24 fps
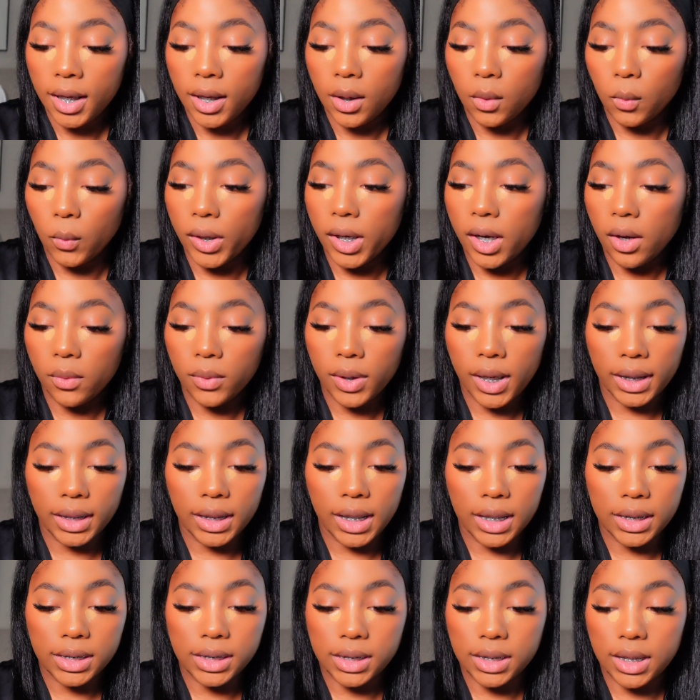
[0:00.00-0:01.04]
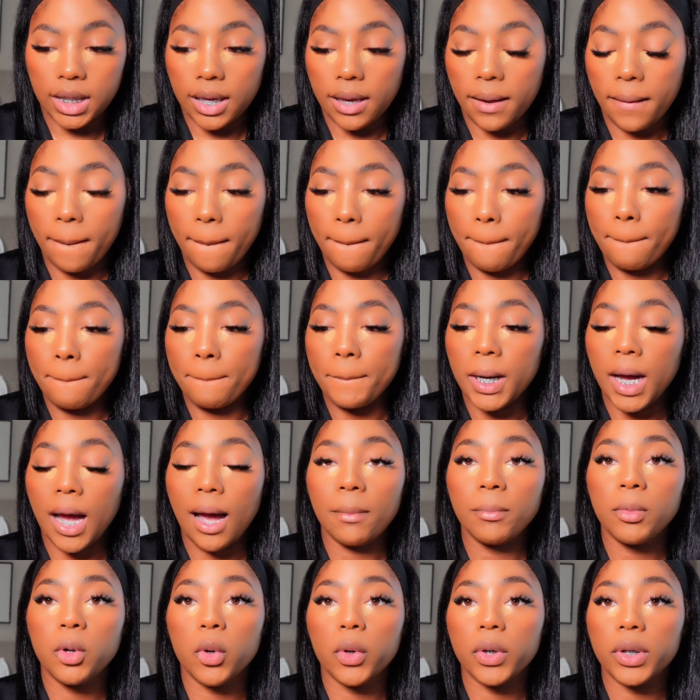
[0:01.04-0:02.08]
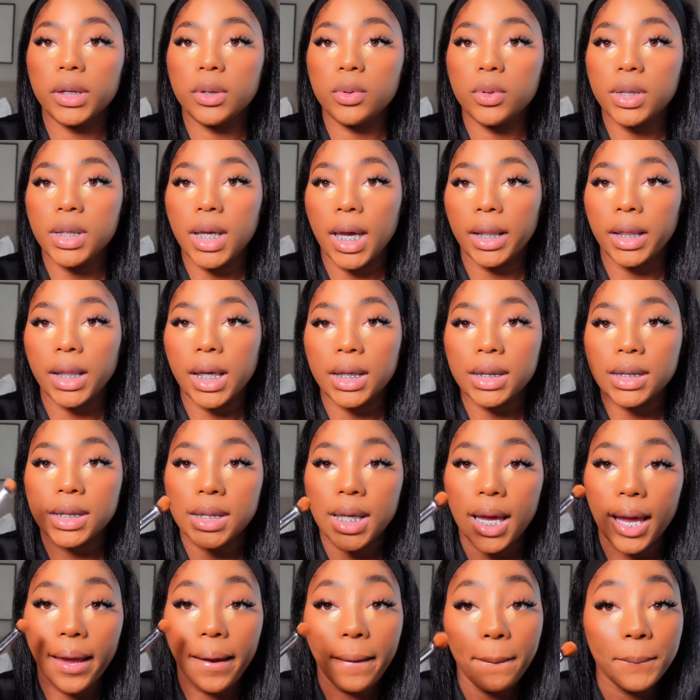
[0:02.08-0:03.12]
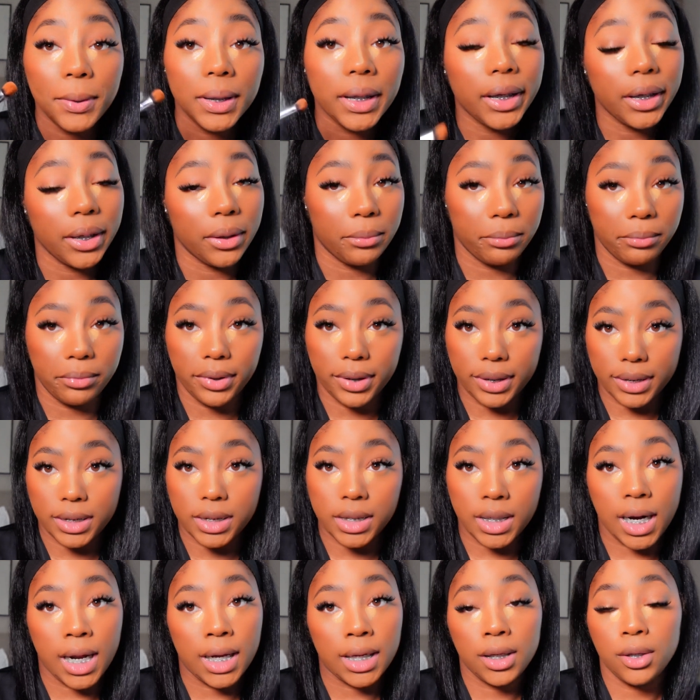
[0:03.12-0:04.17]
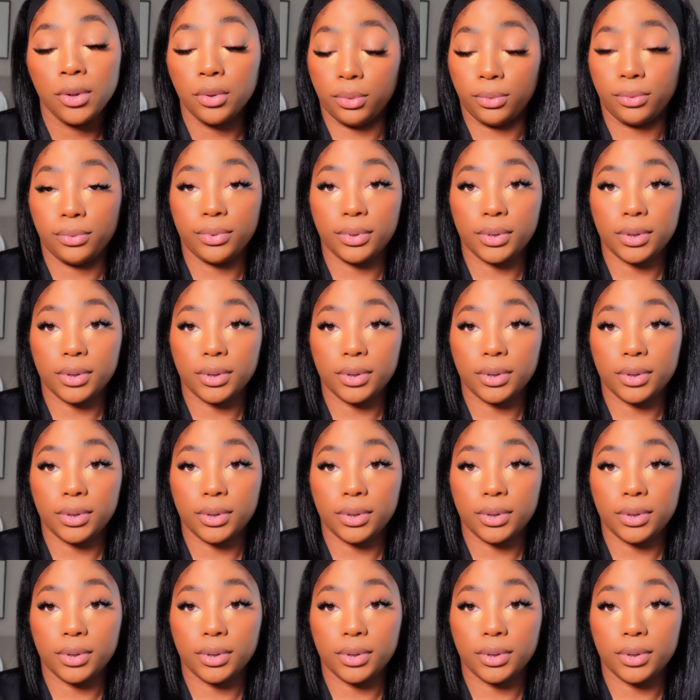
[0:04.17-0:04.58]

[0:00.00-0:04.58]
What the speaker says: We're going to let that sit. But I'm going to take that same blending brush that I used,